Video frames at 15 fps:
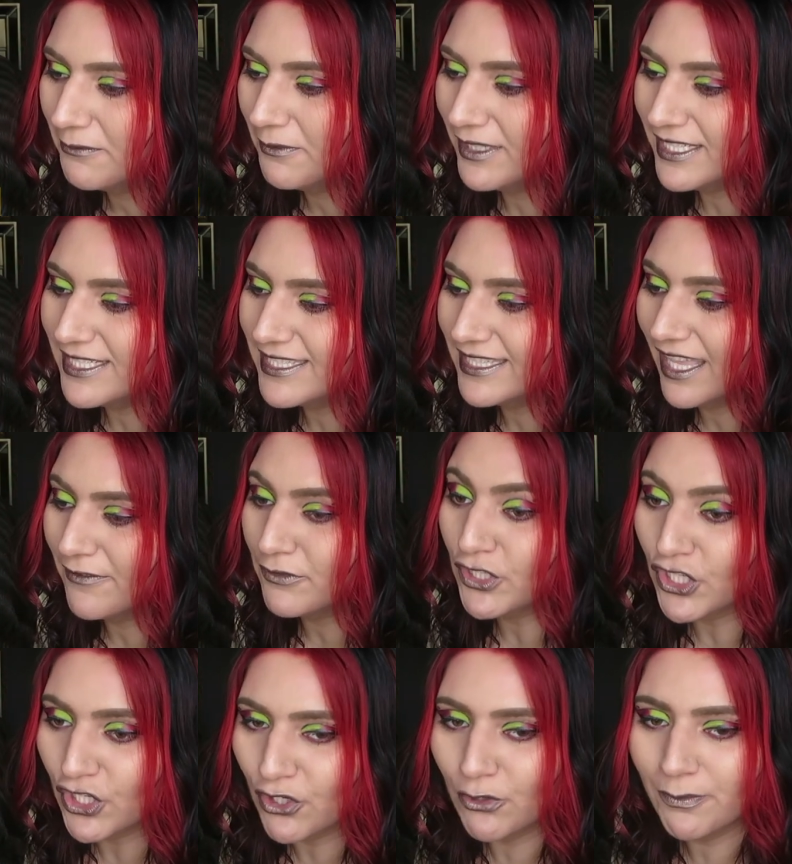What is love?
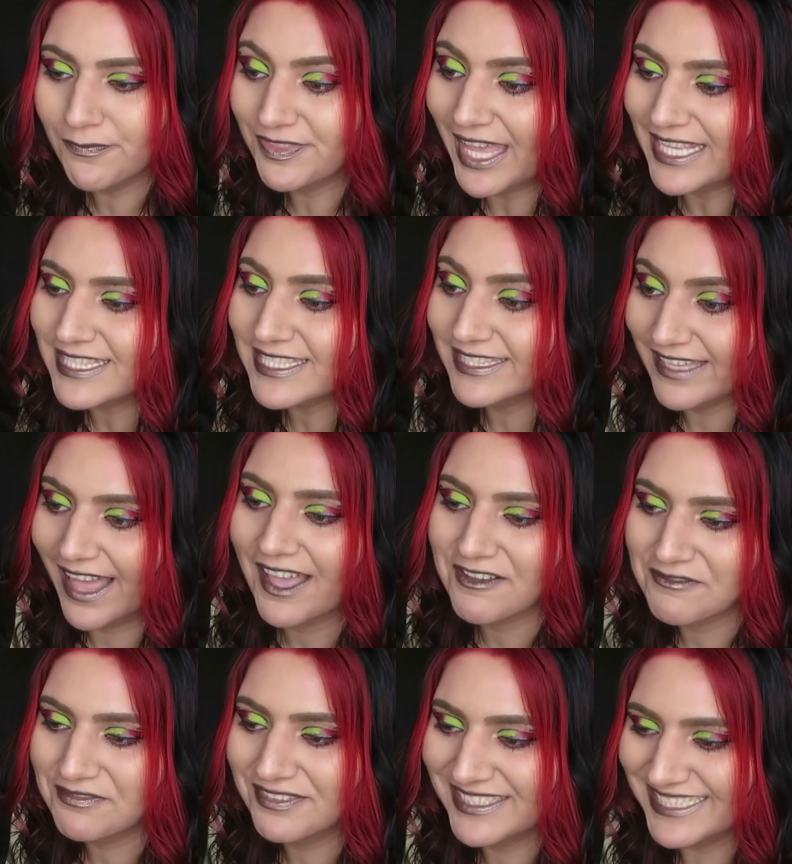You? That's
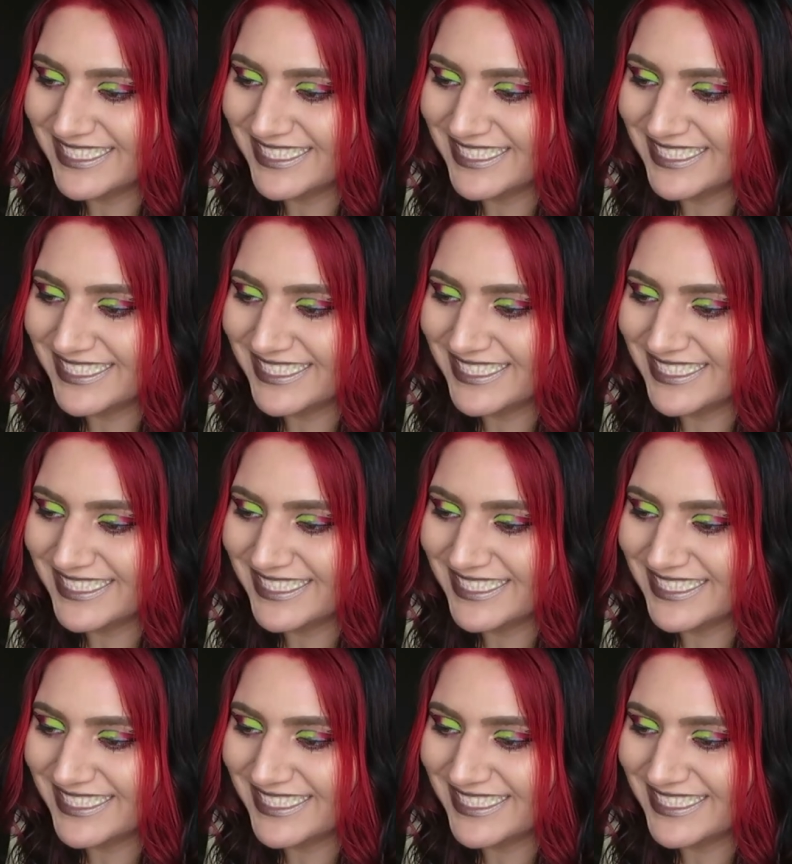love.